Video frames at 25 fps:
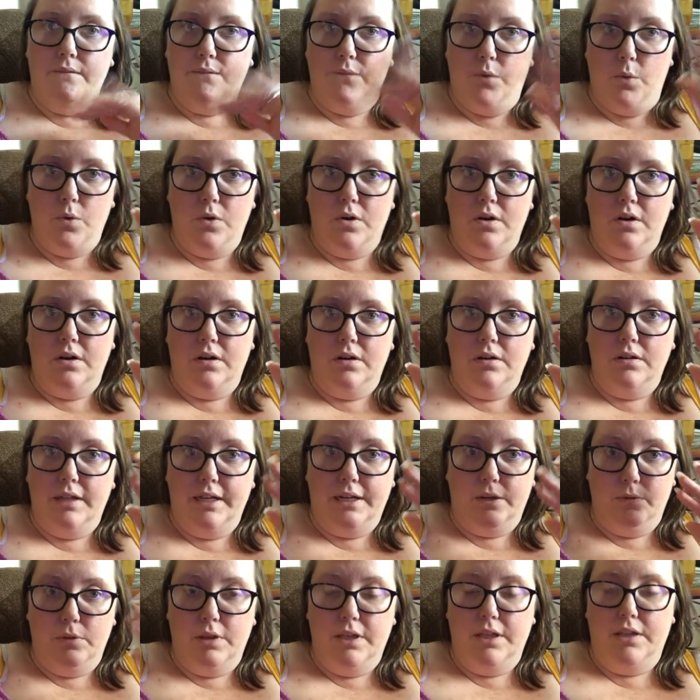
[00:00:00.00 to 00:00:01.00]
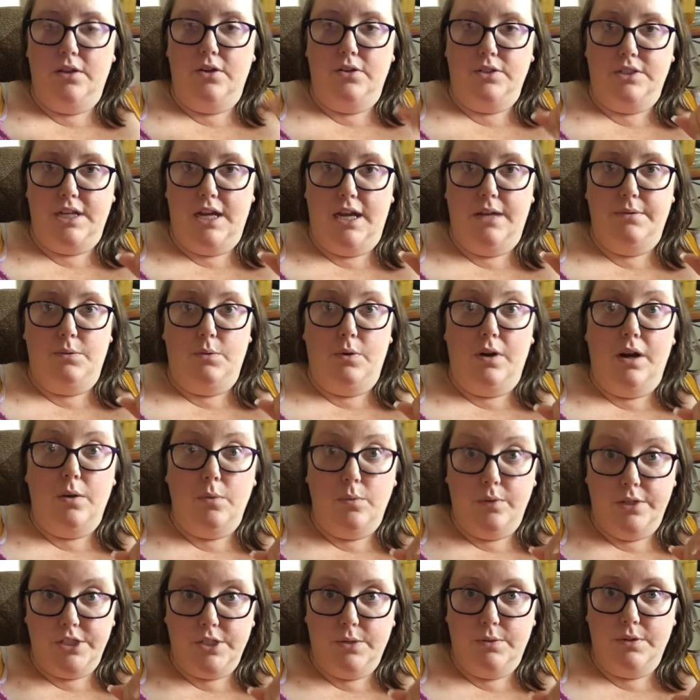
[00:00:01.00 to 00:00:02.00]
for like a really long time to where I
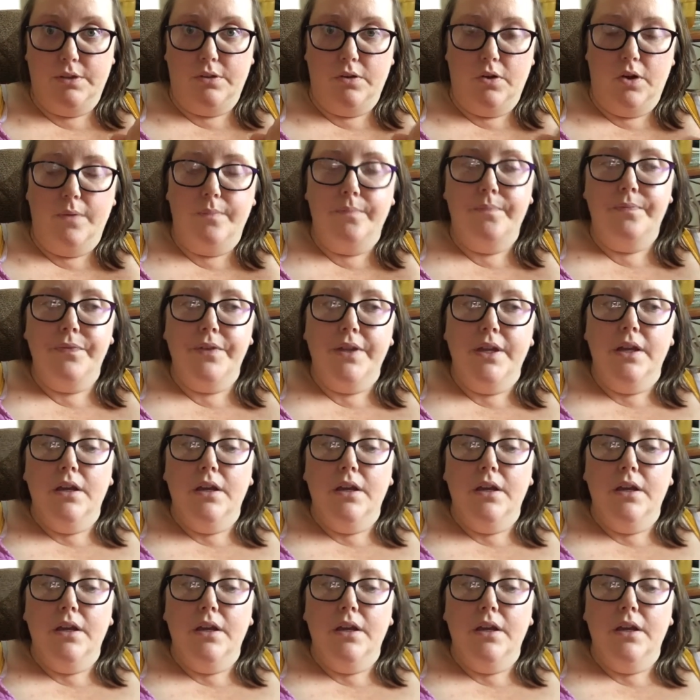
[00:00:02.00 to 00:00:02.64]
wish I would throw up.